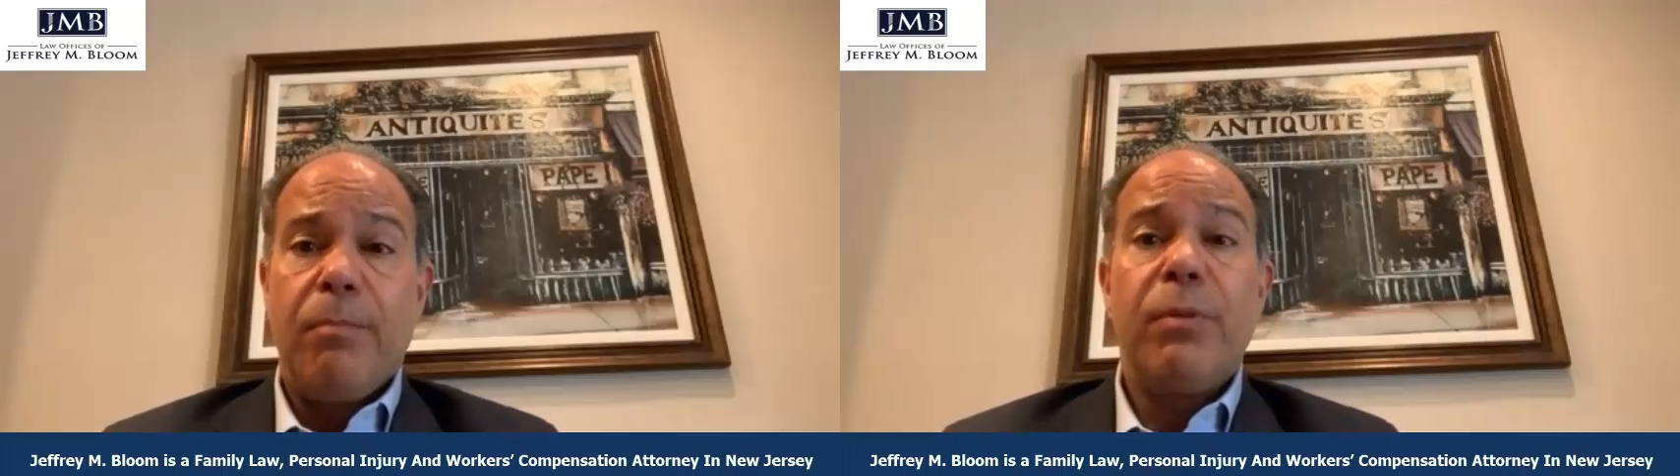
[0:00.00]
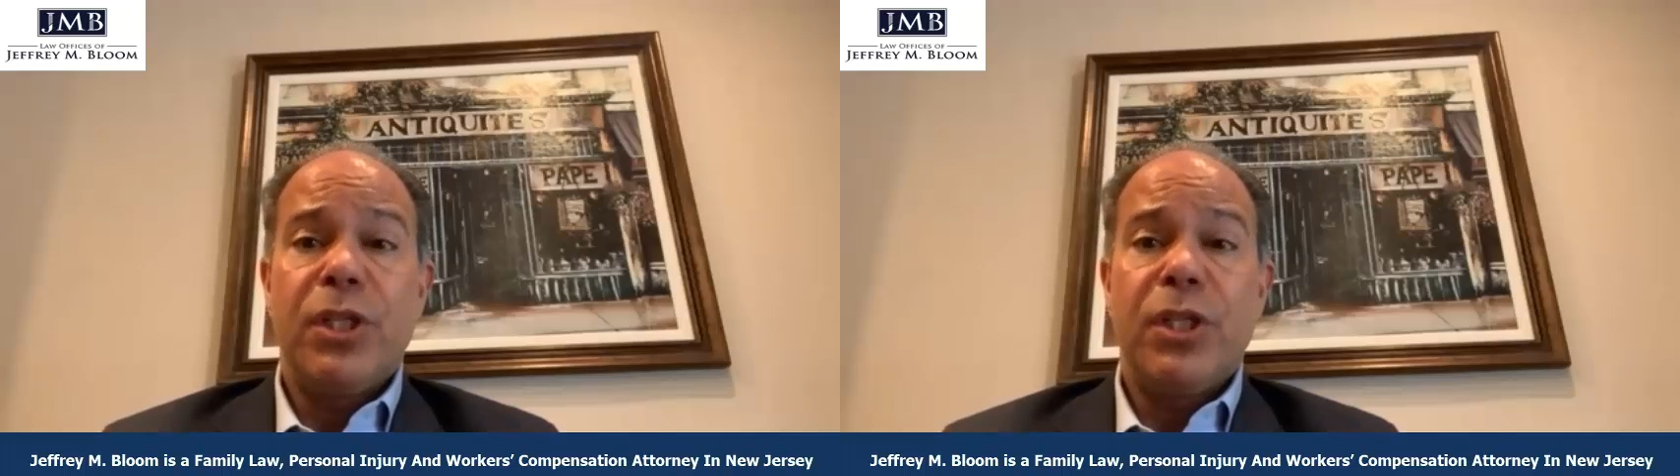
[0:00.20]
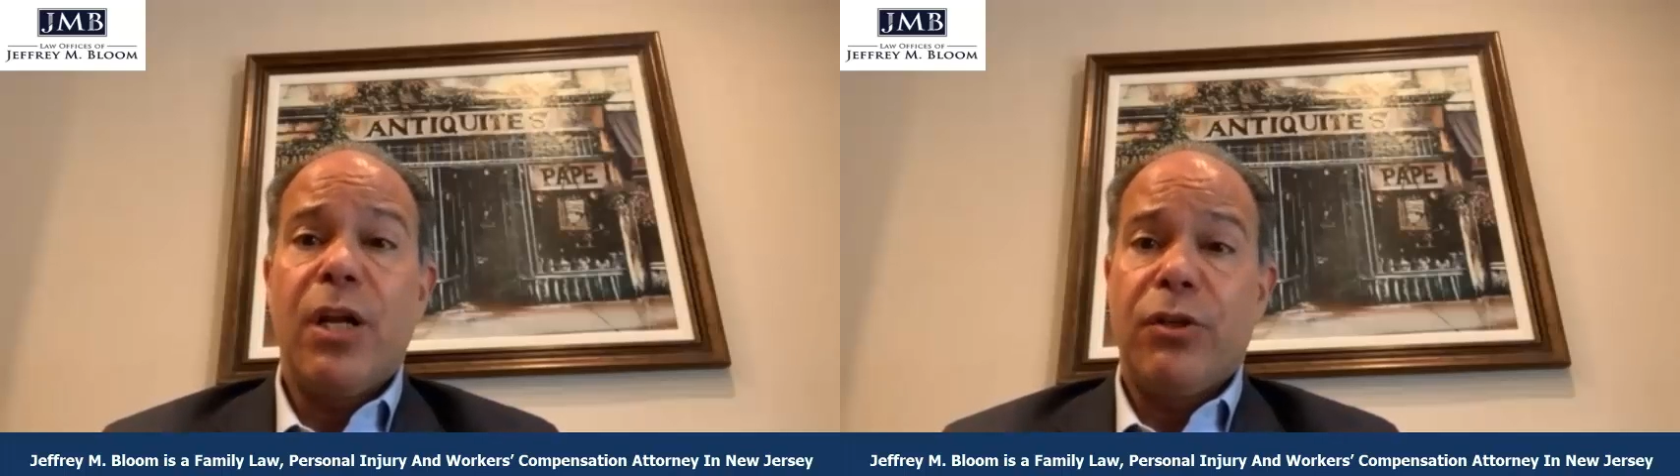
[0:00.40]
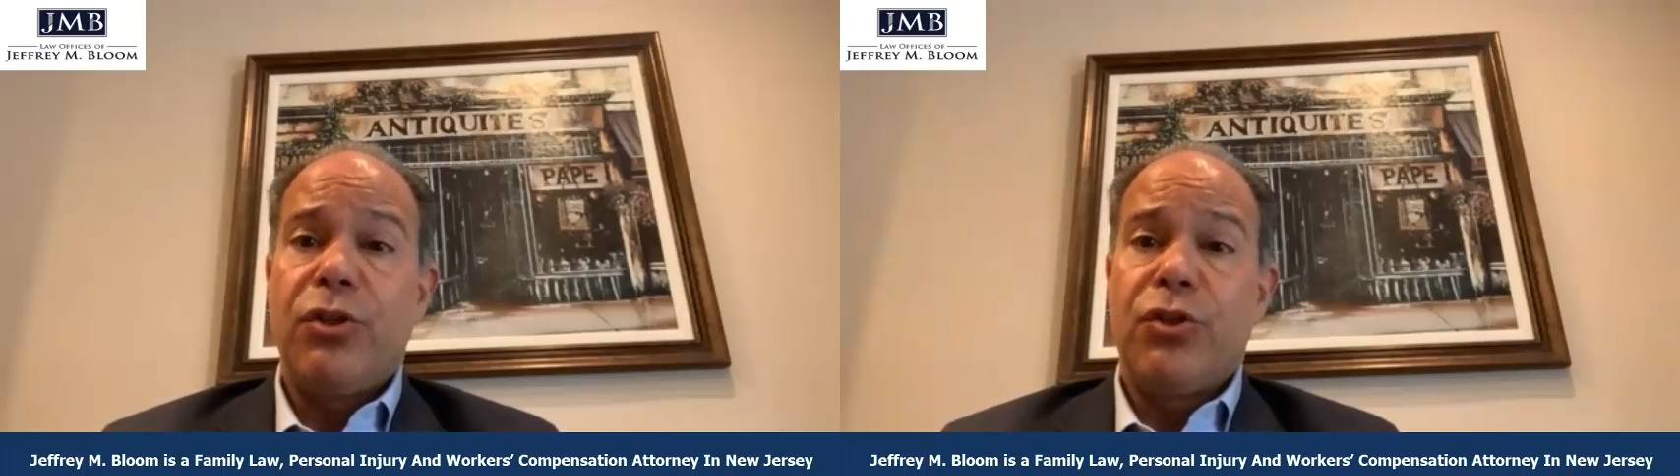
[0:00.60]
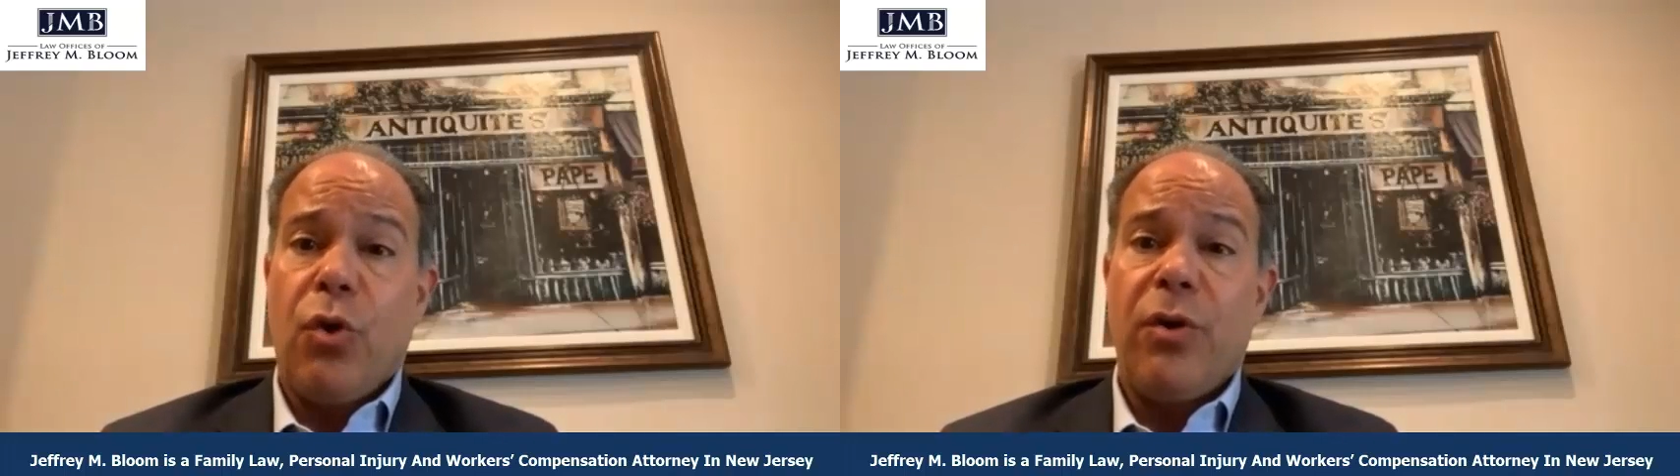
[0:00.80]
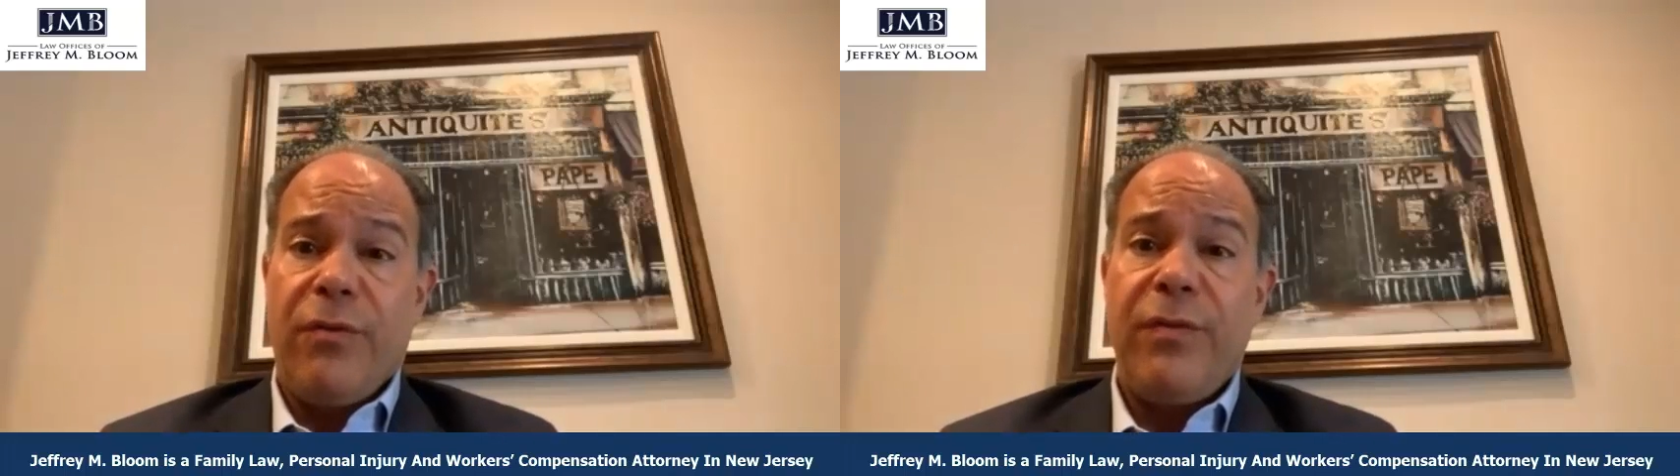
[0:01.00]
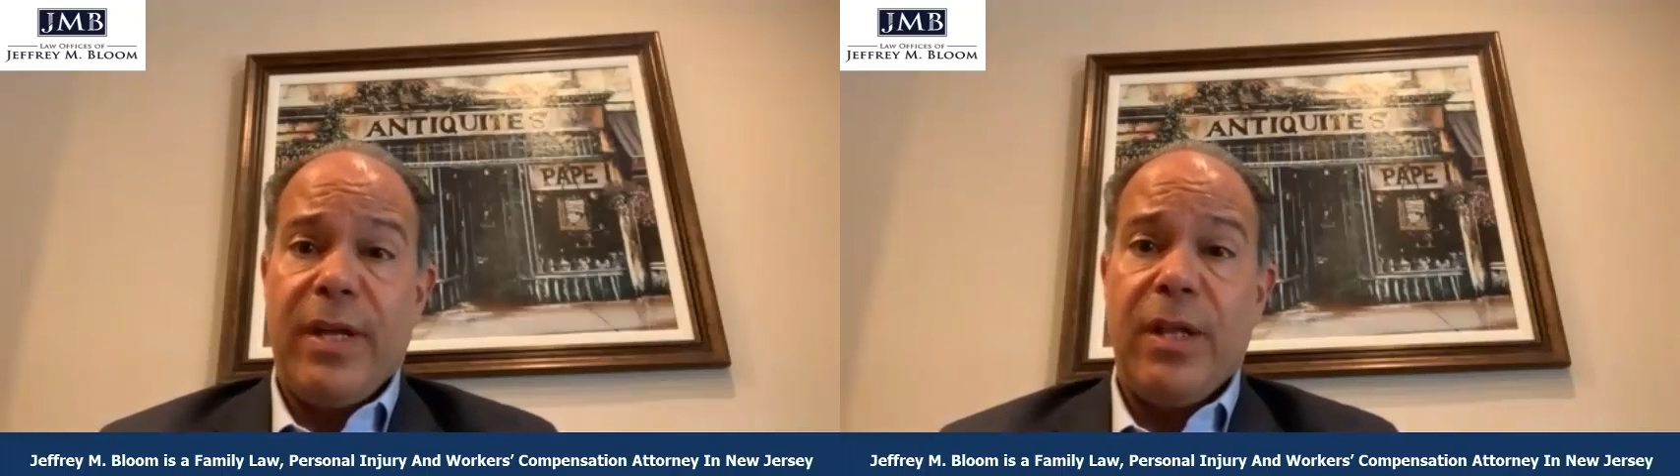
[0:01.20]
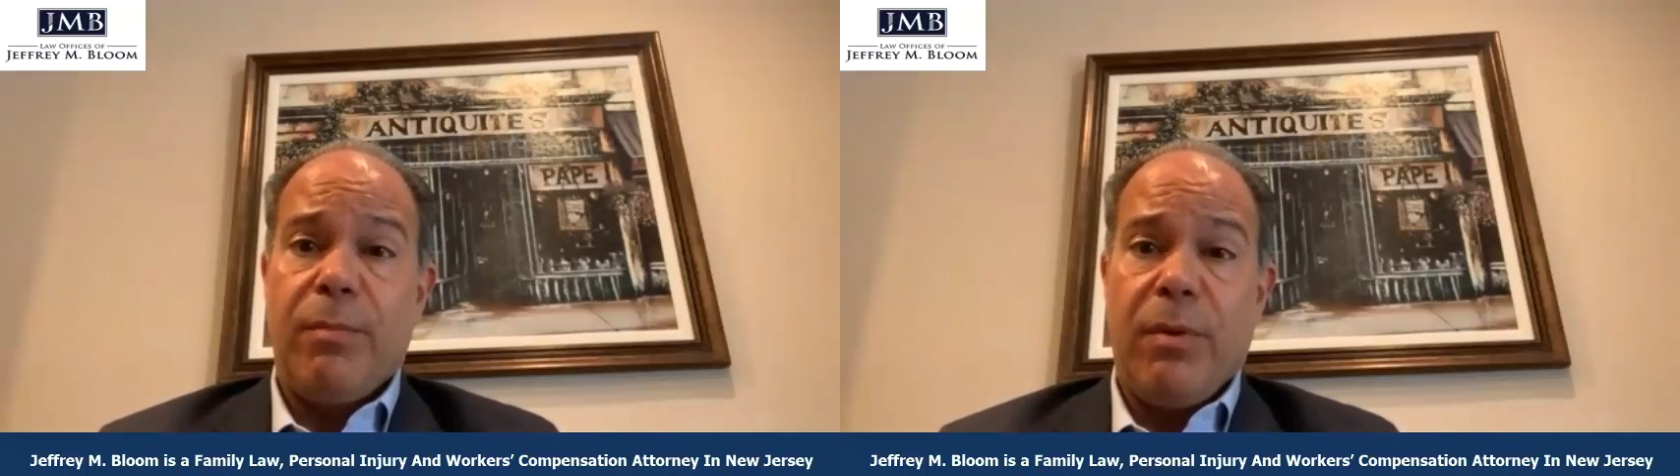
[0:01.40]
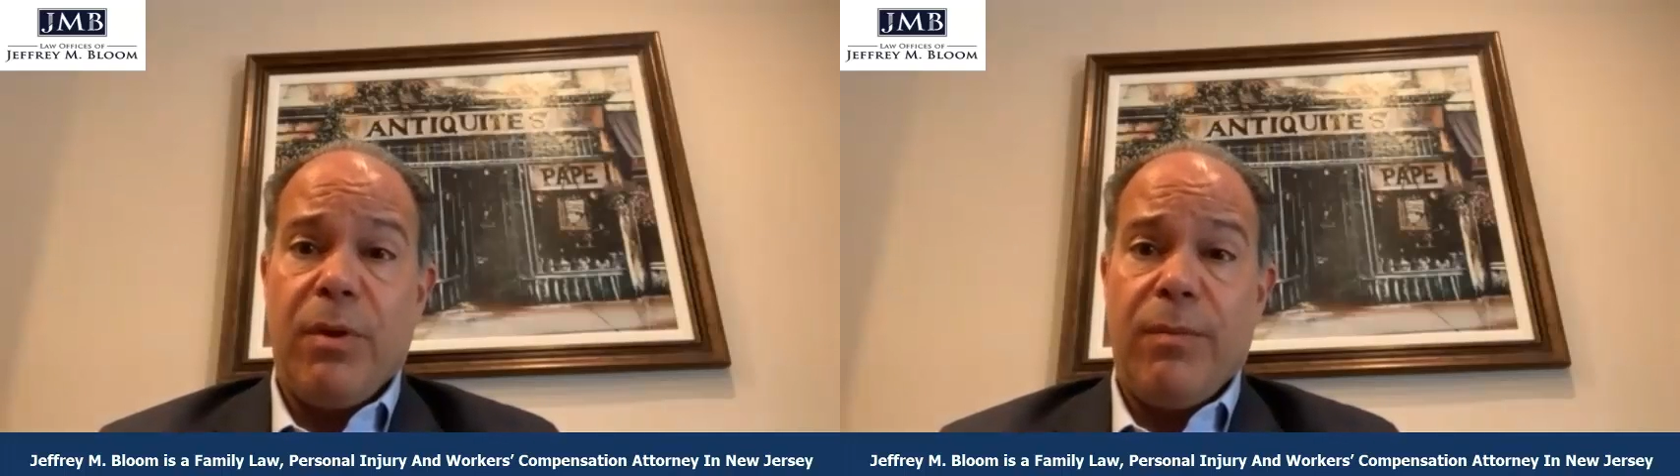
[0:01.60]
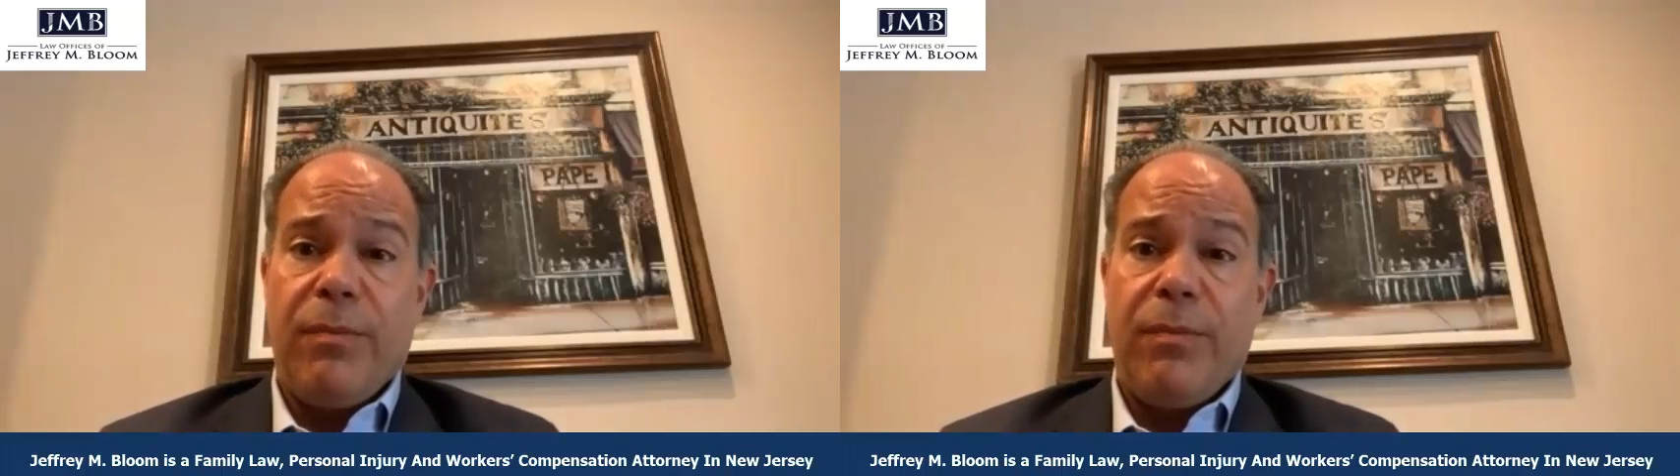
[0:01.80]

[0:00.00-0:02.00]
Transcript: But shelters are available.